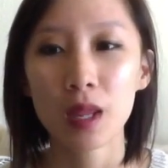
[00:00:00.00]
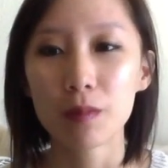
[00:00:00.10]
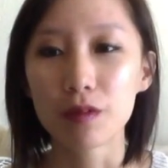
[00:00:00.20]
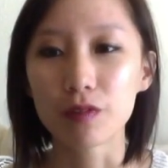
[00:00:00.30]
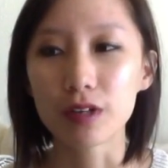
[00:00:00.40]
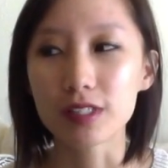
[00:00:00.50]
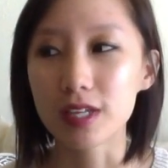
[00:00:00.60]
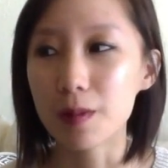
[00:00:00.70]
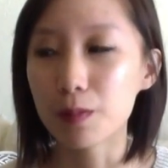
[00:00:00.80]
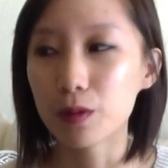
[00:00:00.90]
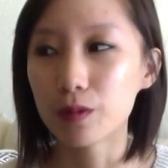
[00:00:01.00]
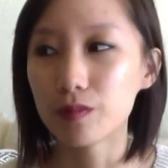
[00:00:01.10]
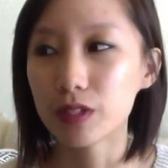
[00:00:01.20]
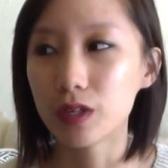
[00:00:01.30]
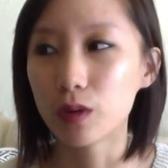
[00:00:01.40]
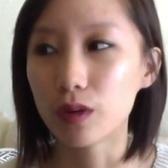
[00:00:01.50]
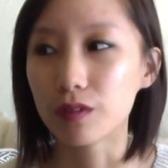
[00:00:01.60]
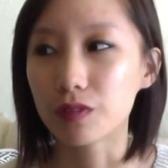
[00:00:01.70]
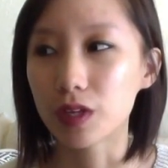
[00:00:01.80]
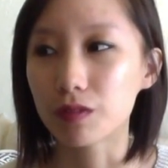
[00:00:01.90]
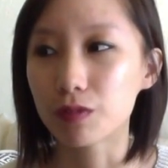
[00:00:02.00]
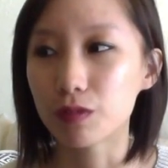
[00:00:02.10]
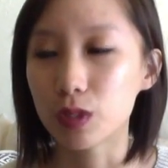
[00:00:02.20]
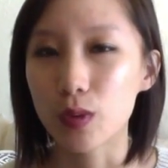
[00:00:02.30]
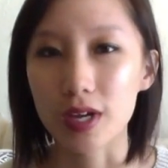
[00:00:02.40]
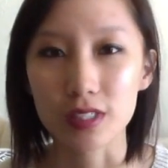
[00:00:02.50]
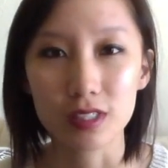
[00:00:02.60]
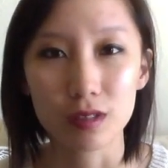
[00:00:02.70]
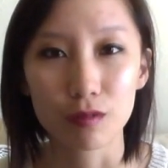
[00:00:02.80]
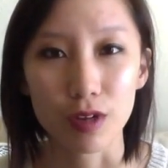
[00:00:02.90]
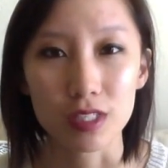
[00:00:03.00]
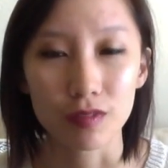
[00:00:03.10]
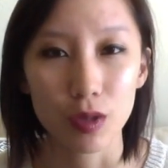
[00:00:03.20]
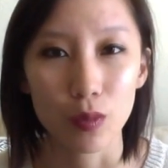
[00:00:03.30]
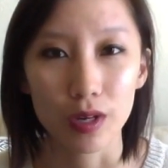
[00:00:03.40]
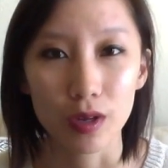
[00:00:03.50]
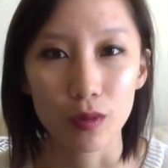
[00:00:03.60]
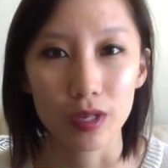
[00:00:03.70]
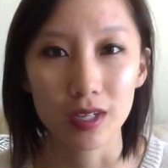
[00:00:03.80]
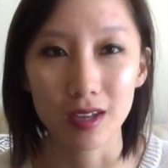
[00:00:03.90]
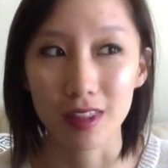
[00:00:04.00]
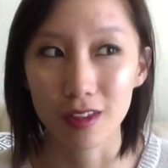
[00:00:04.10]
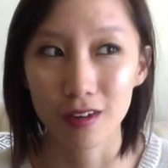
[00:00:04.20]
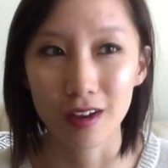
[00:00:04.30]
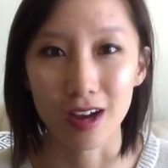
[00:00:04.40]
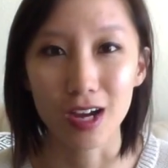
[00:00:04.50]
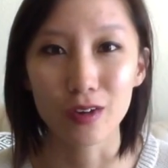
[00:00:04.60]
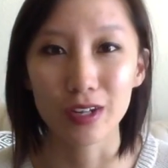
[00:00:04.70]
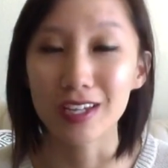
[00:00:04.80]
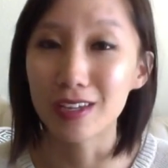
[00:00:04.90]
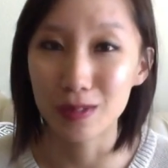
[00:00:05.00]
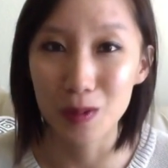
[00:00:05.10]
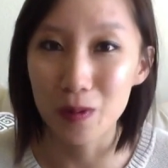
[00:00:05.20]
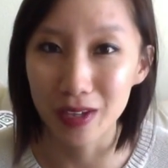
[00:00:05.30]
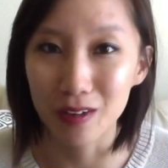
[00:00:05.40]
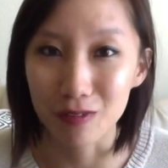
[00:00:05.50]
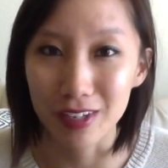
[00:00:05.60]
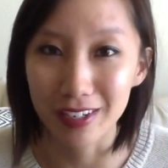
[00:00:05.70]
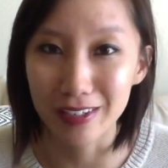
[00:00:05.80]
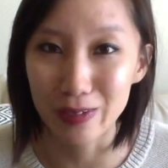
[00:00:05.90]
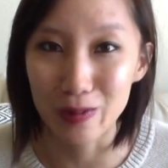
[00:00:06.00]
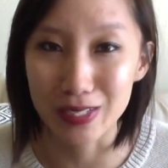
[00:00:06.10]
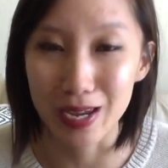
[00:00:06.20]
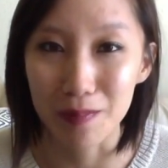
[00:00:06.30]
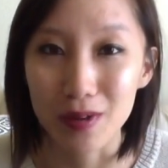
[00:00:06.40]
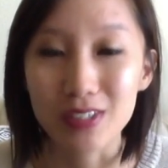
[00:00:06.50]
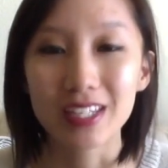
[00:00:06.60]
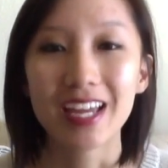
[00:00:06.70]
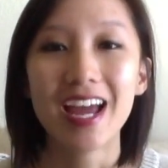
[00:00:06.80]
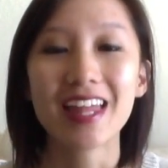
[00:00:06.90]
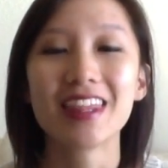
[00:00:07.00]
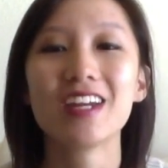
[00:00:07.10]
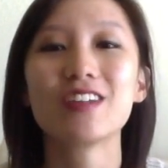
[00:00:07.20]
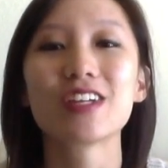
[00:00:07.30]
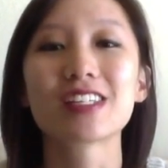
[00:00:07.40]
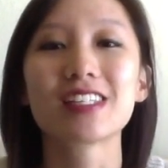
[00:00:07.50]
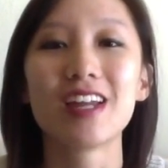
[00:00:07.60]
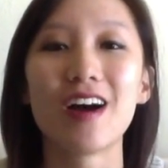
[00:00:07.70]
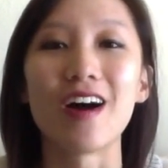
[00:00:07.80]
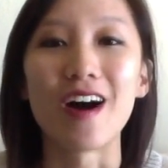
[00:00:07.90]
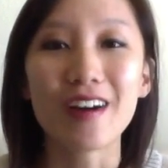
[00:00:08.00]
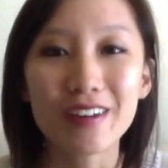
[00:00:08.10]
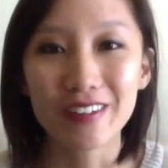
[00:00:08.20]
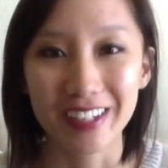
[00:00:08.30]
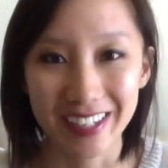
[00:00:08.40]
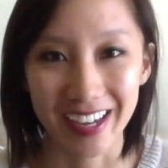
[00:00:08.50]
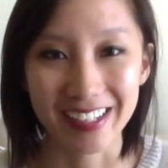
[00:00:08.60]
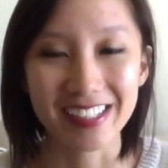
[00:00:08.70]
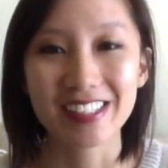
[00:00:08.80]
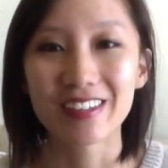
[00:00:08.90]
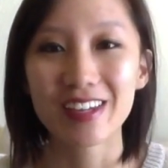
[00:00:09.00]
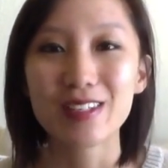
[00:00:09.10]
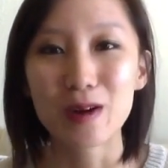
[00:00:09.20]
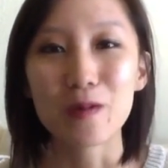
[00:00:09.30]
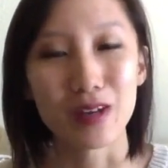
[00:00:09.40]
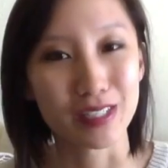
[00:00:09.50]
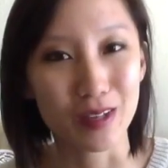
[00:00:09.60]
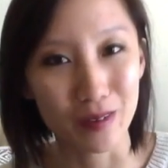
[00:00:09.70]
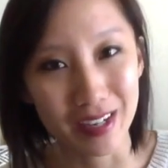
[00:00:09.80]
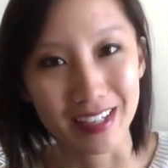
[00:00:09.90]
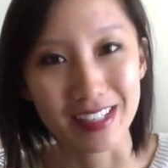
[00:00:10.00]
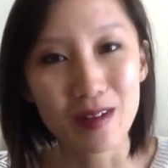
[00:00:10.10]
But for example, if you ask some friends if they want to go eat and they're not hungry, you don't get offended and you don't take it personally. They're just not hungry yet, so they don't want to go eat.